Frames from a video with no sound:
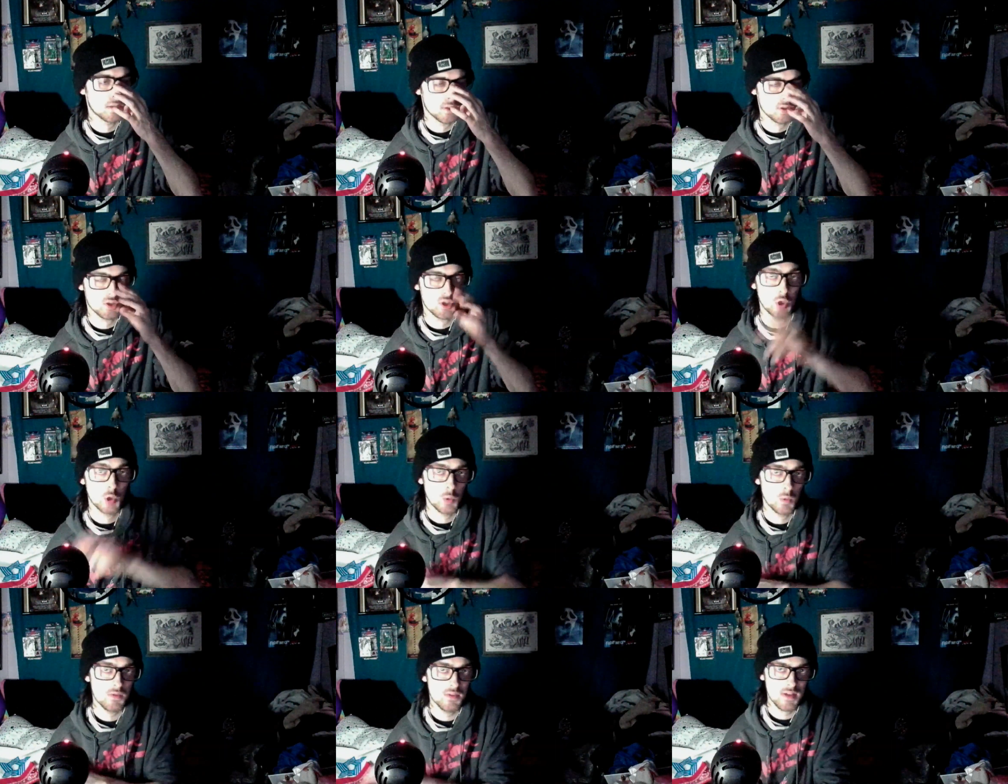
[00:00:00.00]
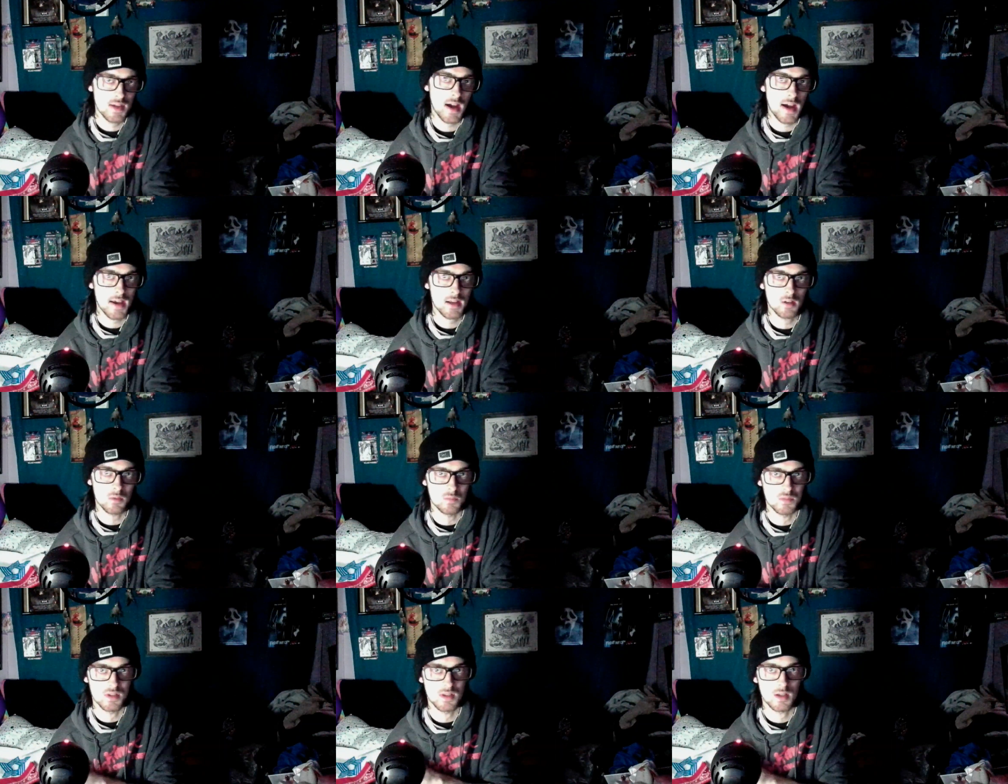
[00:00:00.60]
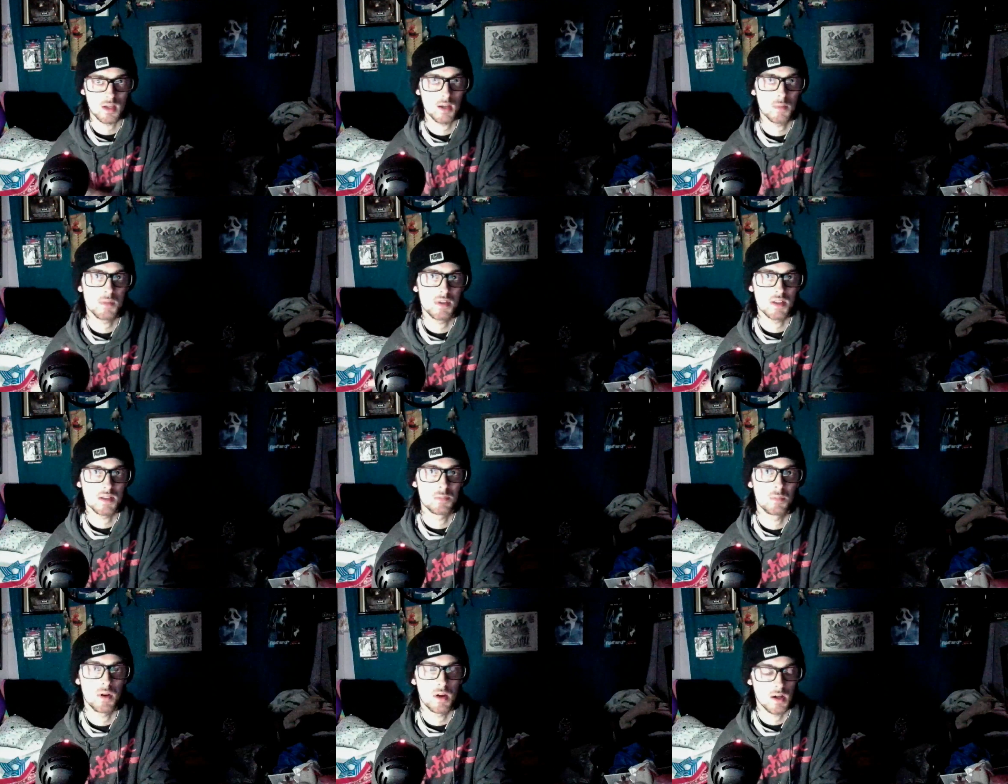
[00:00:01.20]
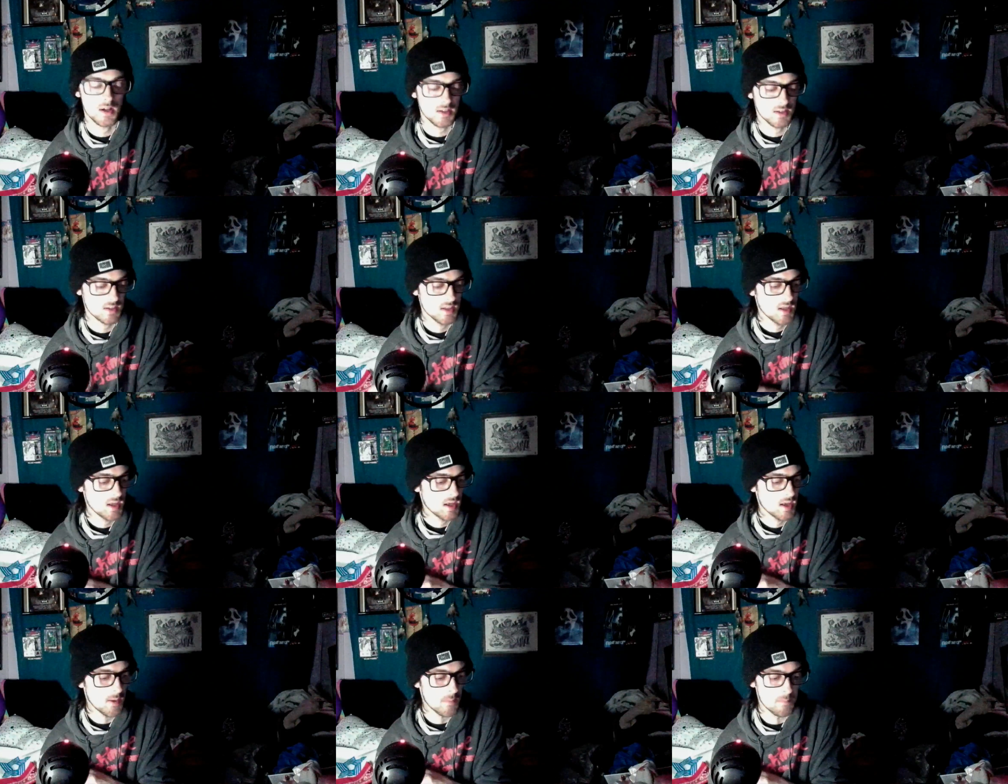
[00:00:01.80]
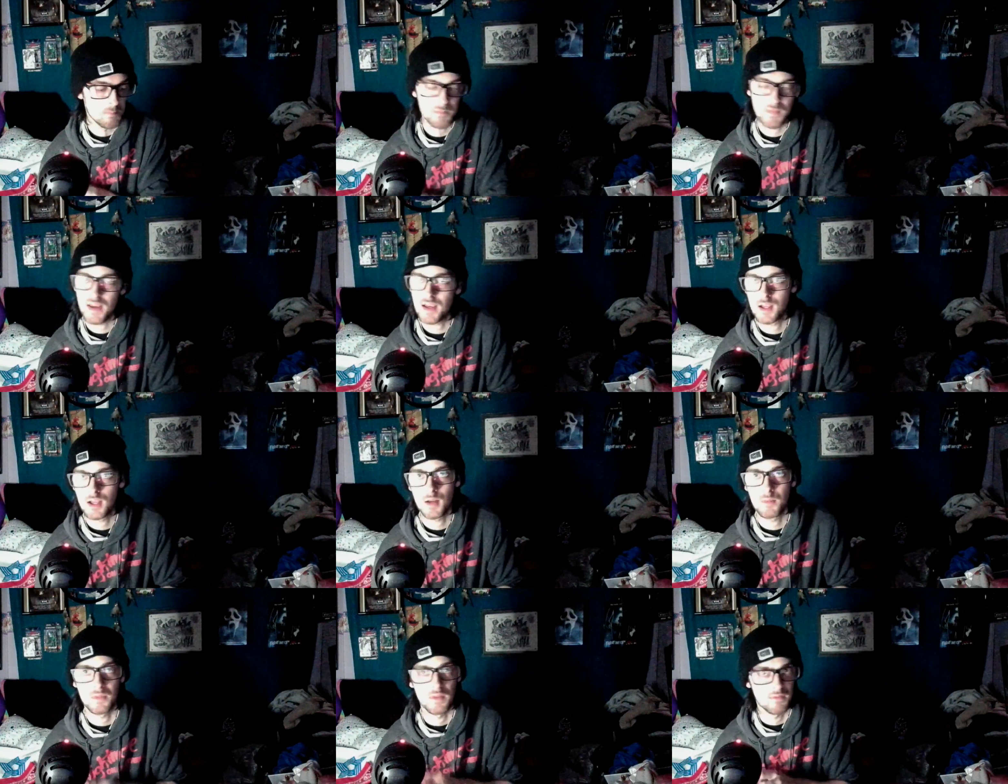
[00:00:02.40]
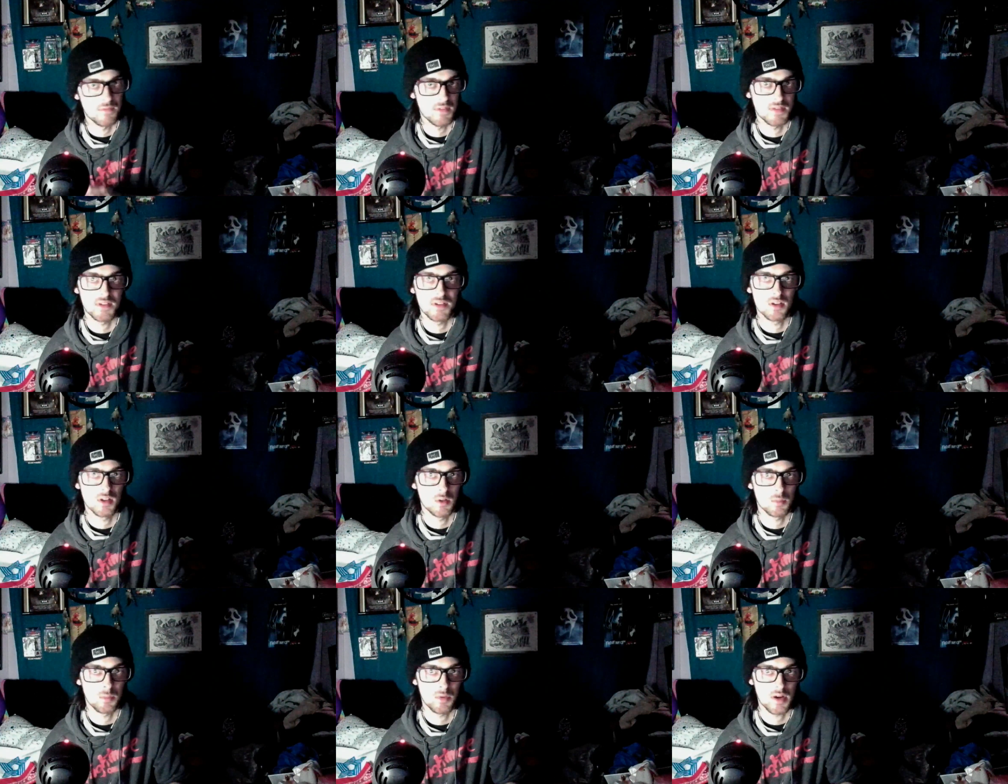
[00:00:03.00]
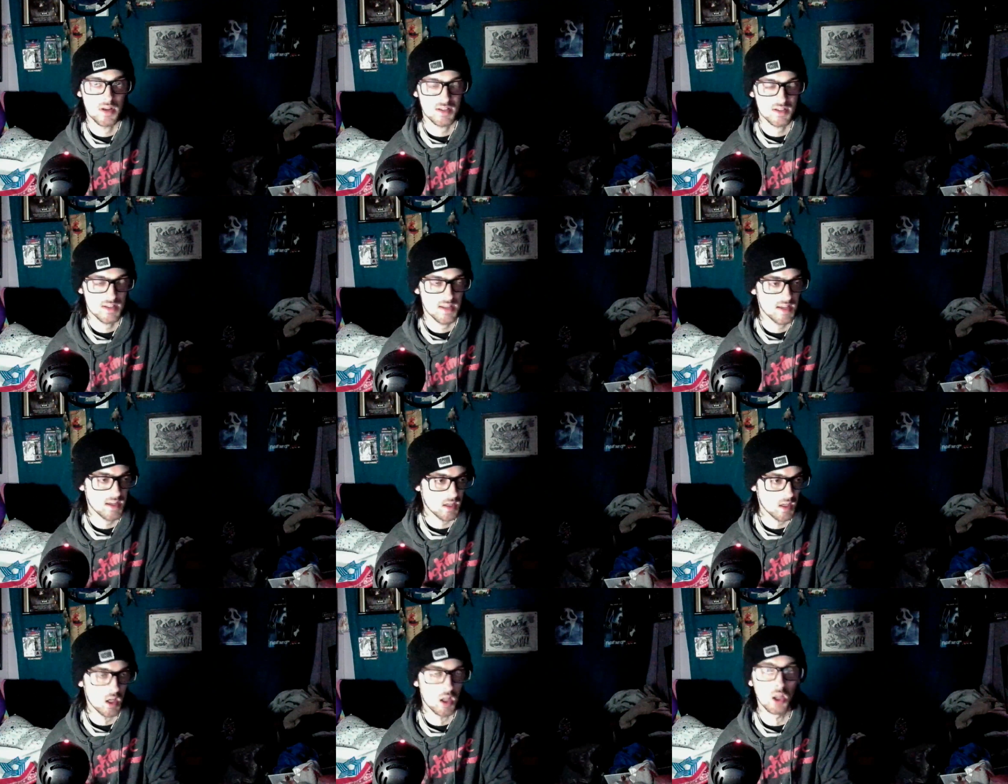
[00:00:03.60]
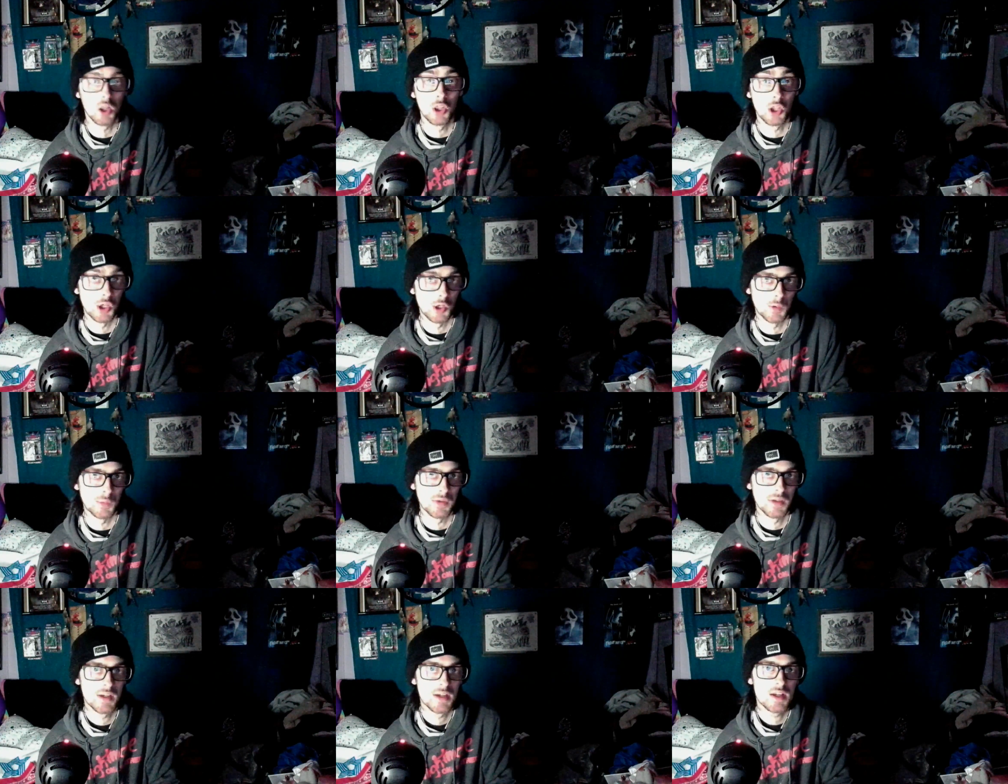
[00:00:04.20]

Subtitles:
two of the items that come in this box make up the $50 price tag alone.